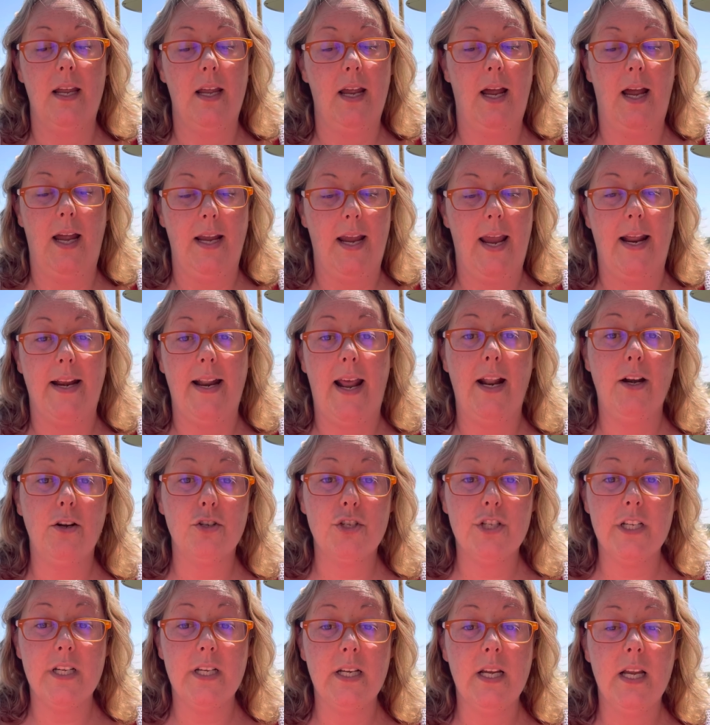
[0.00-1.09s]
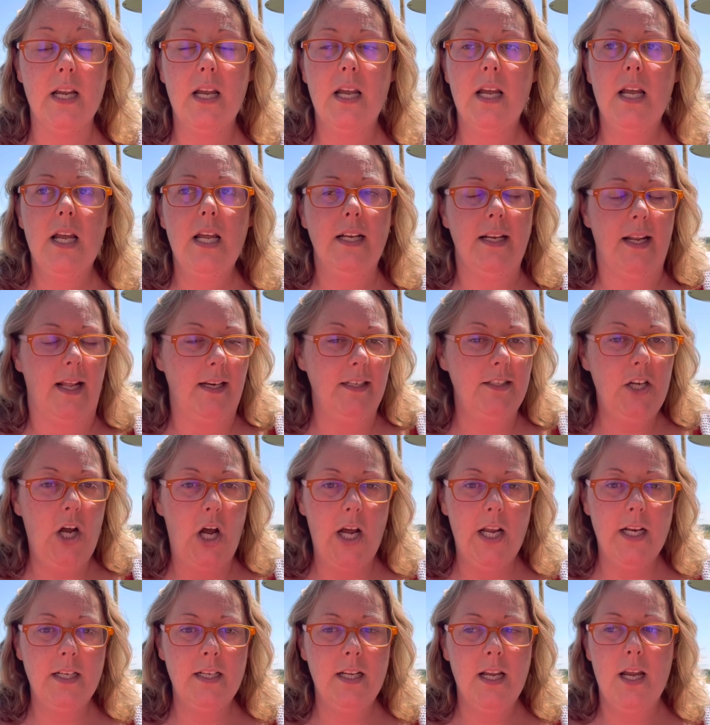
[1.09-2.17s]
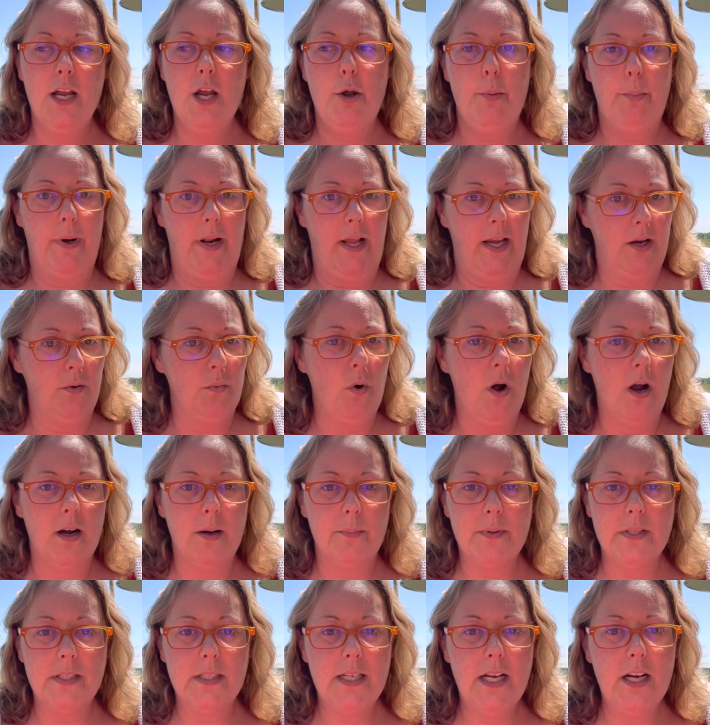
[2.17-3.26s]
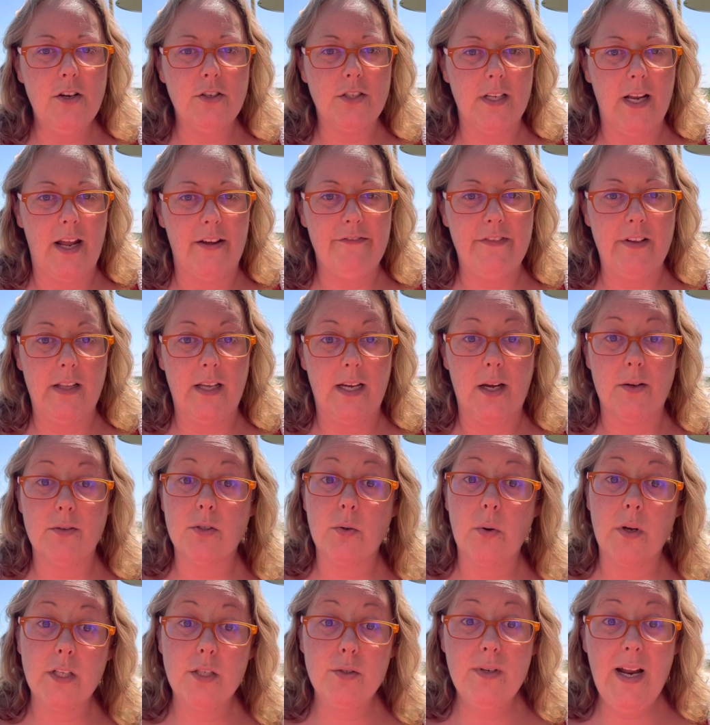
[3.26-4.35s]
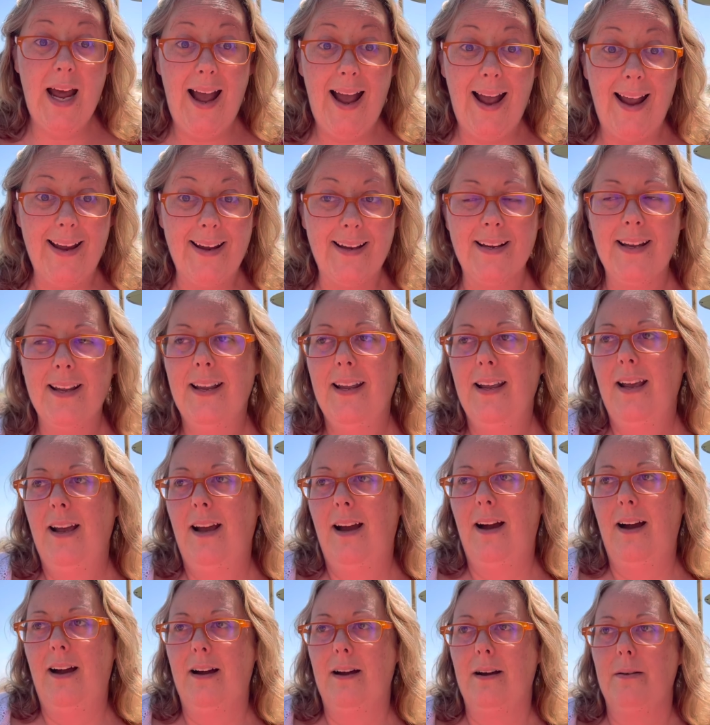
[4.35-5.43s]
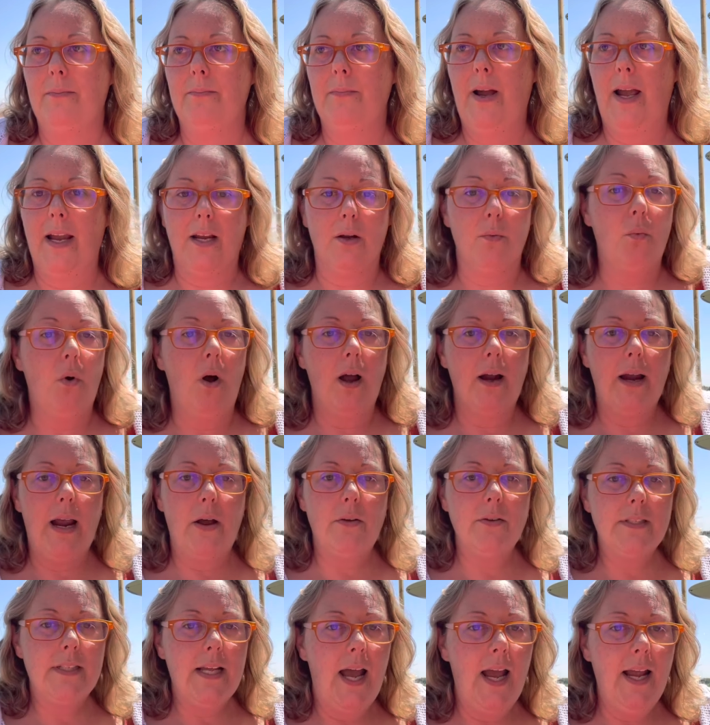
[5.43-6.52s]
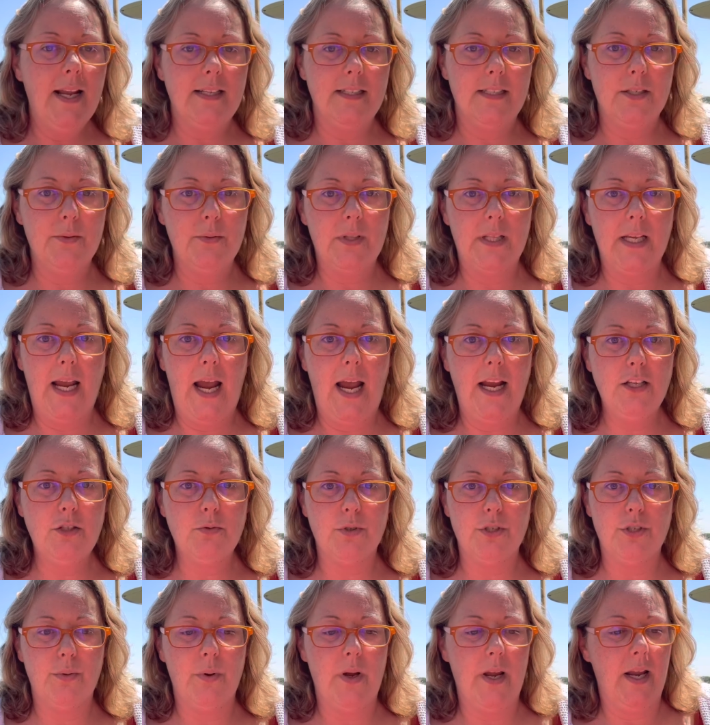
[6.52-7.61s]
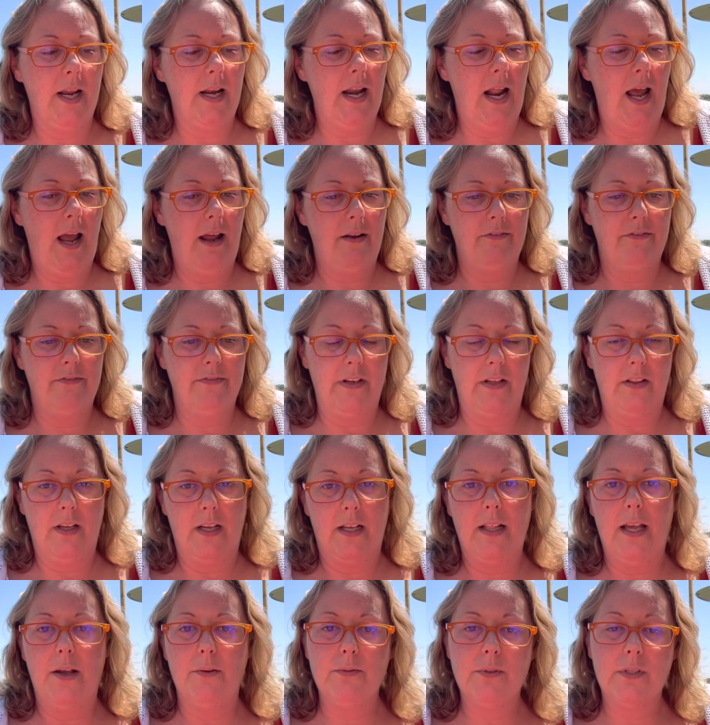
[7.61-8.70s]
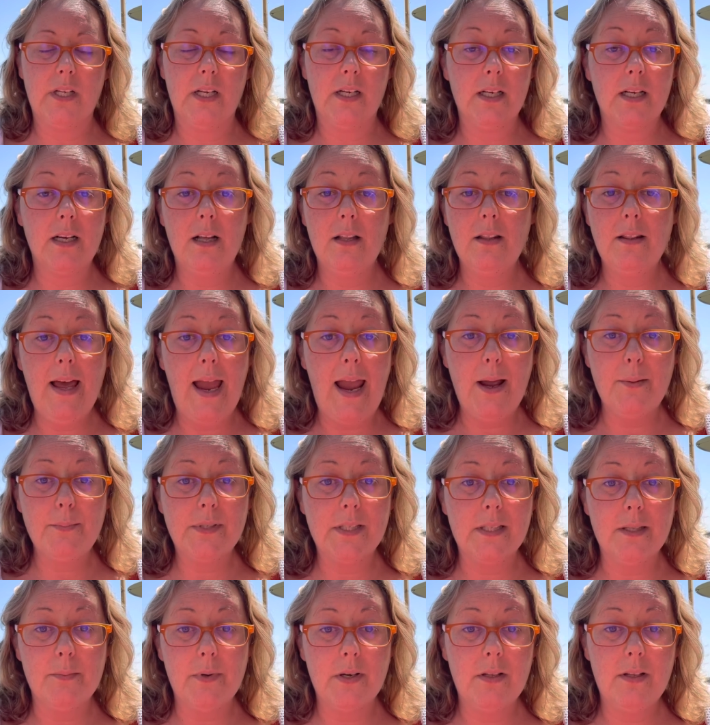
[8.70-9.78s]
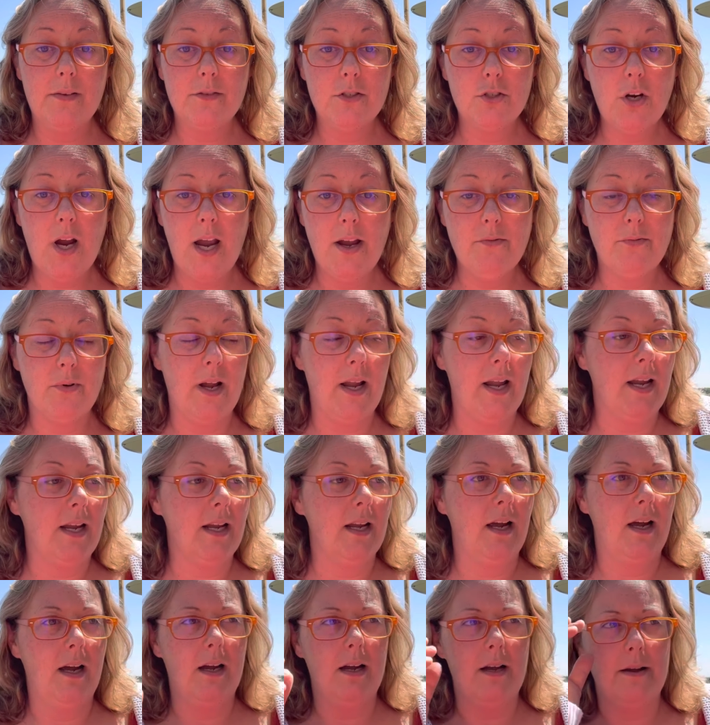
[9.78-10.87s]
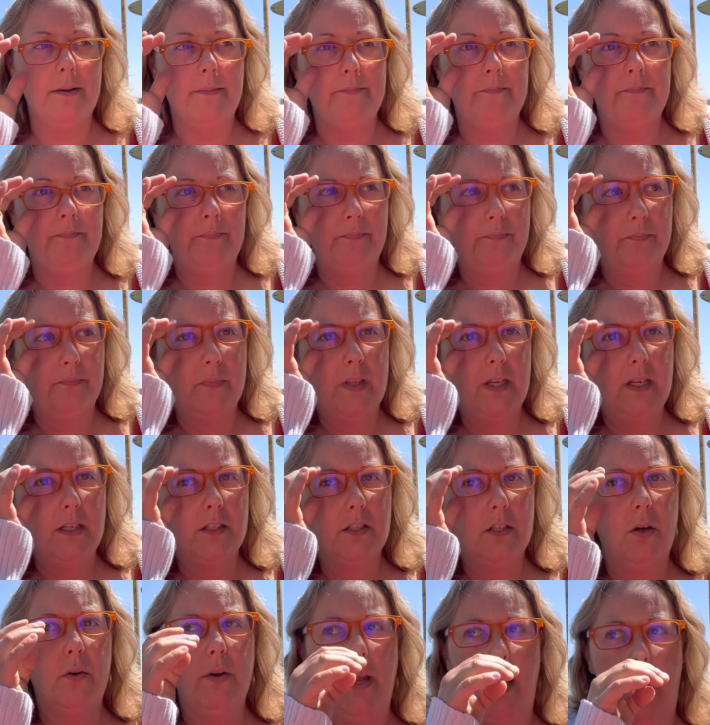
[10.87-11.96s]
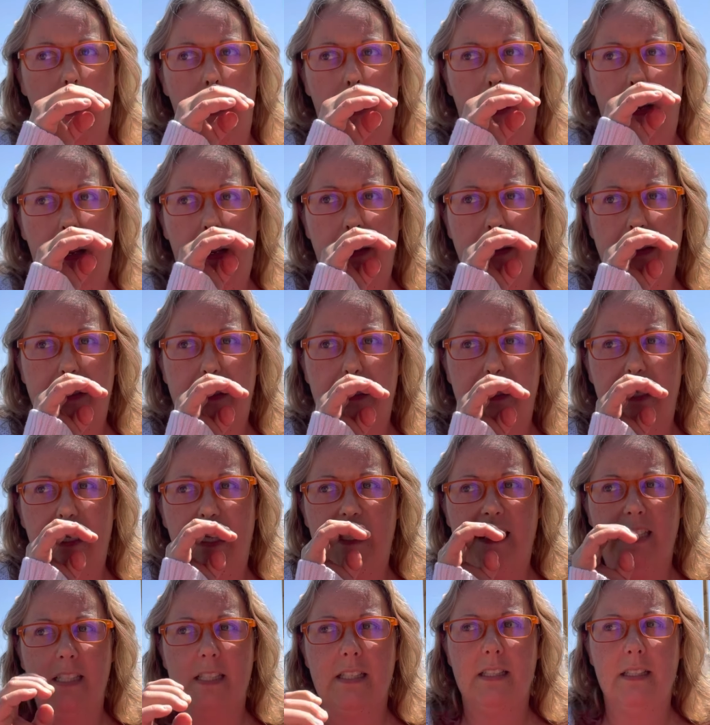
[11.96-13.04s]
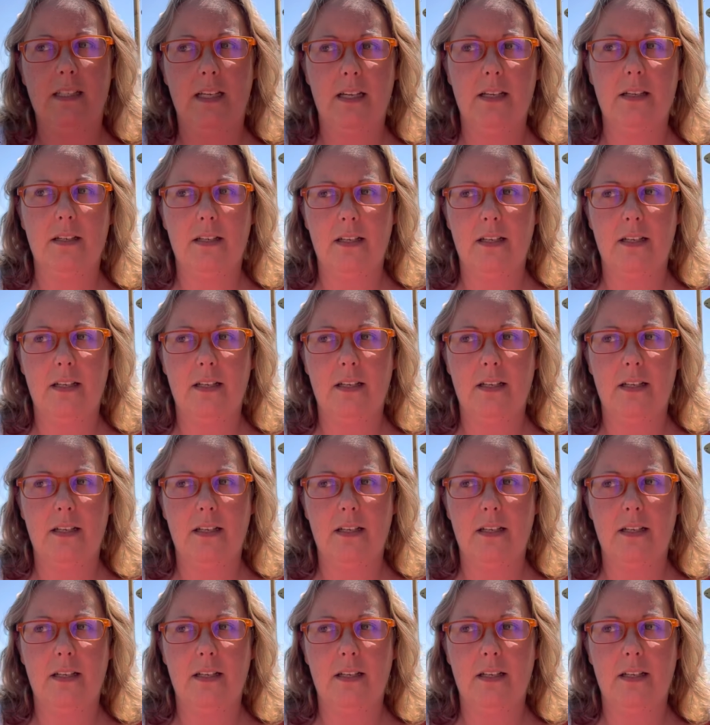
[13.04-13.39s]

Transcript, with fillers: I, I had energy, not a ton, but I could walk up the stairs and not feel like I was going to die. Um, I could walk outside and see what the guys were doing and not feel like I was going to collapse in the middle of the driveway. Um, so yeah, it's, it's, it,